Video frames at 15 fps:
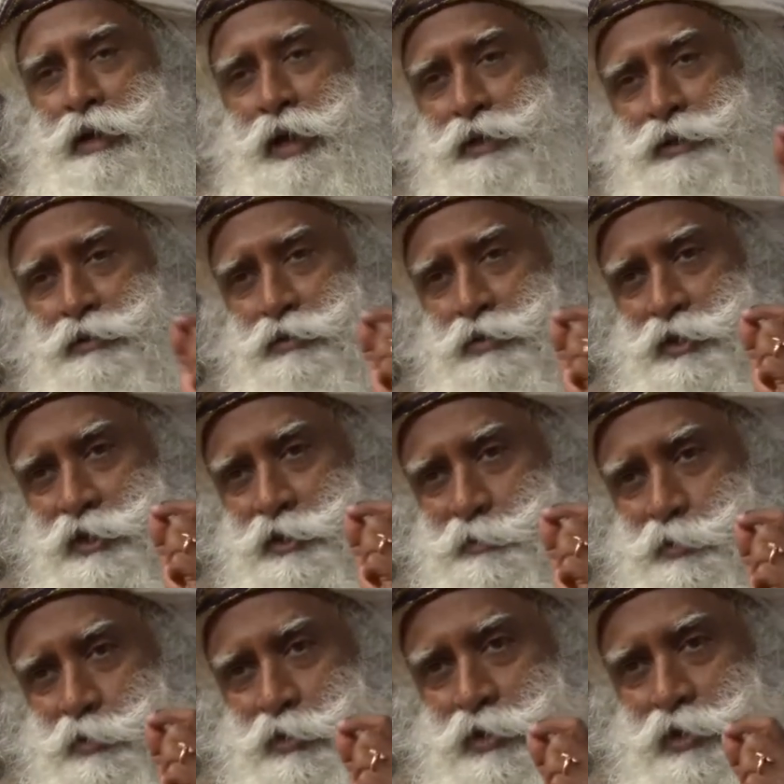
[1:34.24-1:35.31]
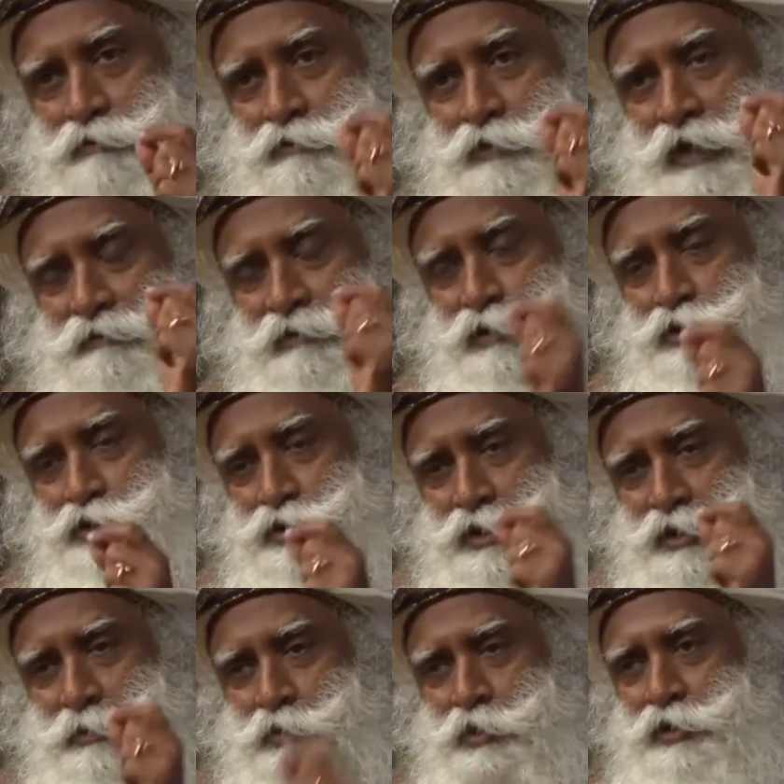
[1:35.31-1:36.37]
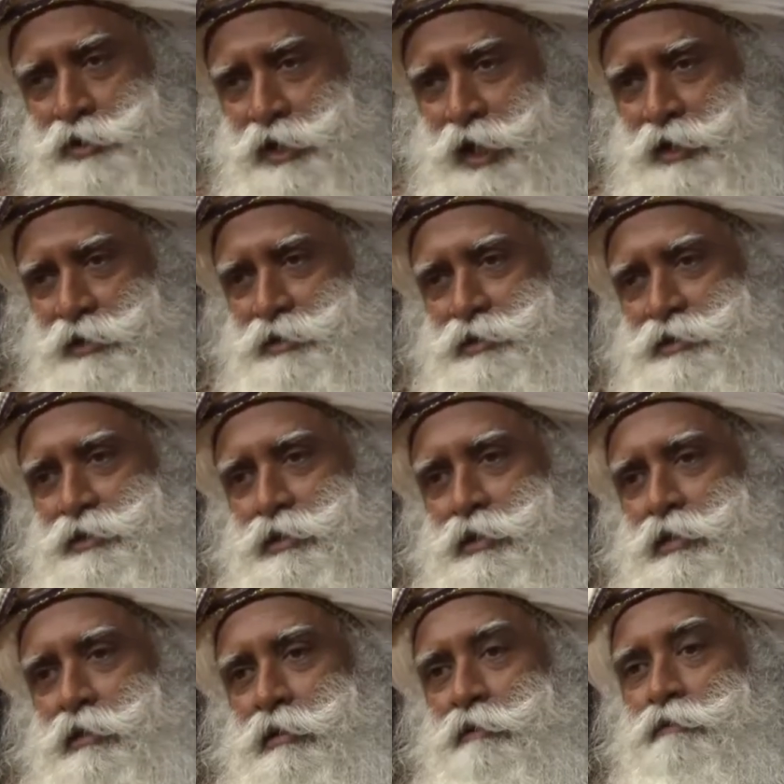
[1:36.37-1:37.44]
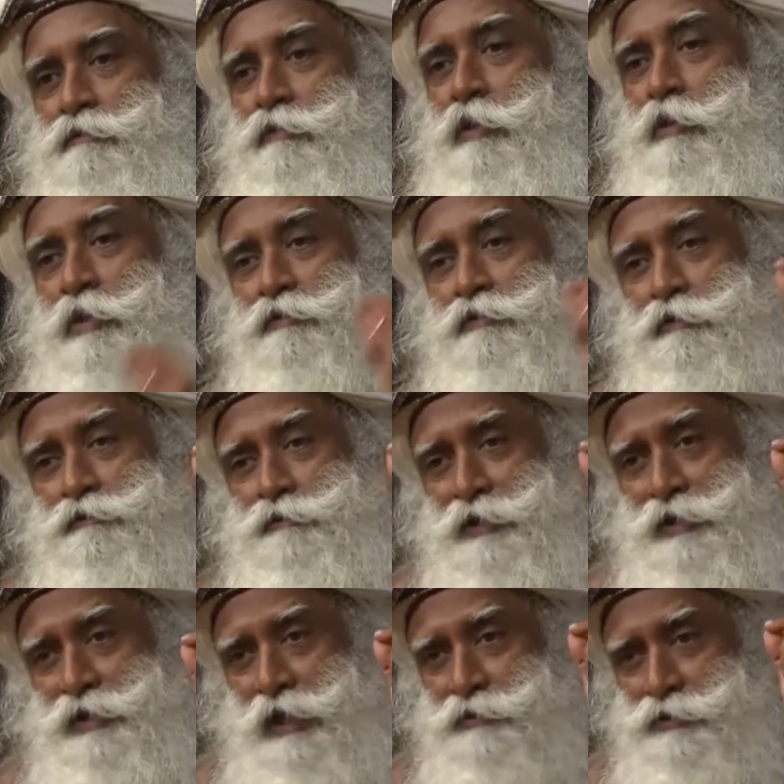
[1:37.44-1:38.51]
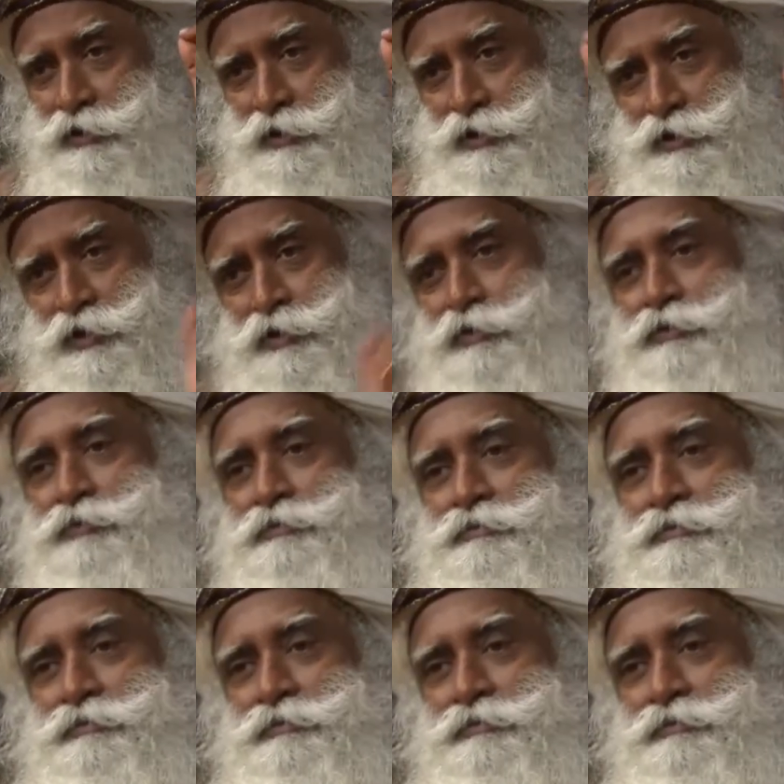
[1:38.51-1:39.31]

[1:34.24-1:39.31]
Adi Yogi spoke of evolutionary process over 15,000 years ago.